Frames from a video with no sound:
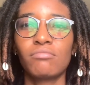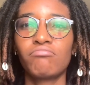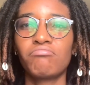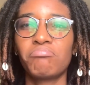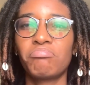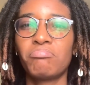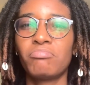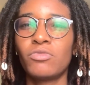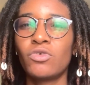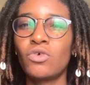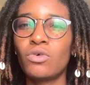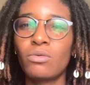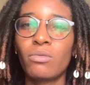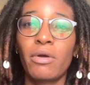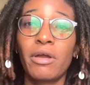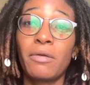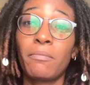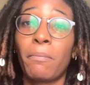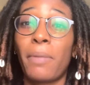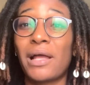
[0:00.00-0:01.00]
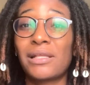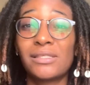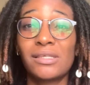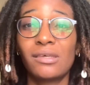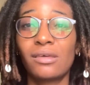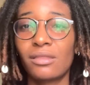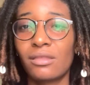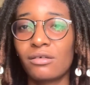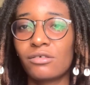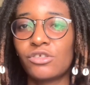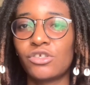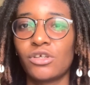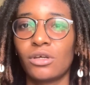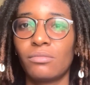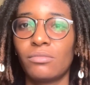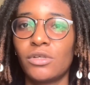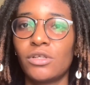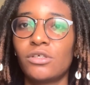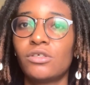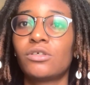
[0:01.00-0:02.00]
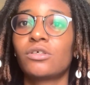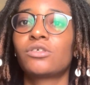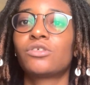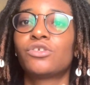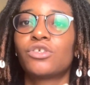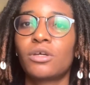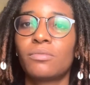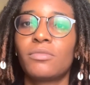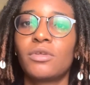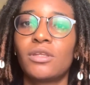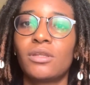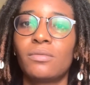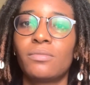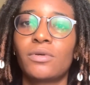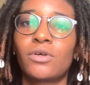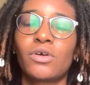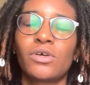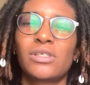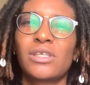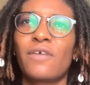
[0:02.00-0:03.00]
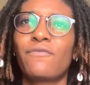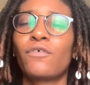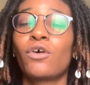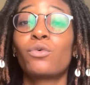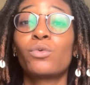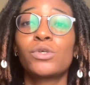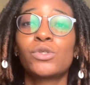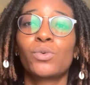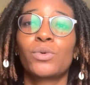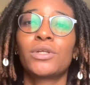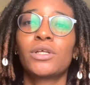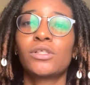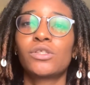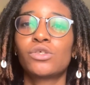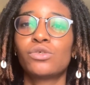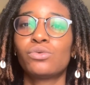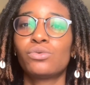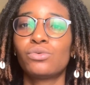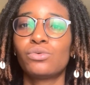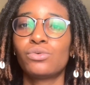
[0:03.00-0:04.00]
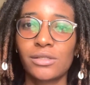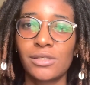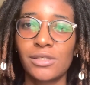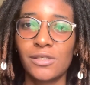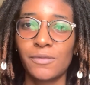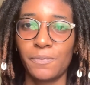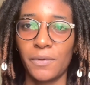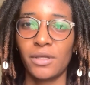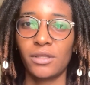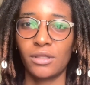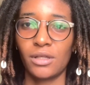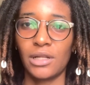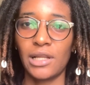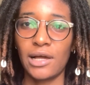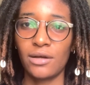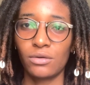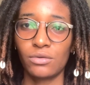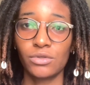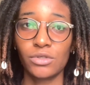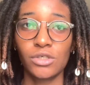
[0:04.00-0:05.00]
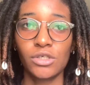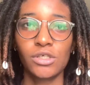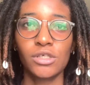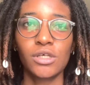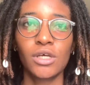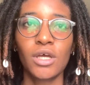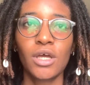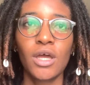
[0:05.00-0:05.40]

nowhere in particular in Germany, just Germany, because I've always wanted to speak the language.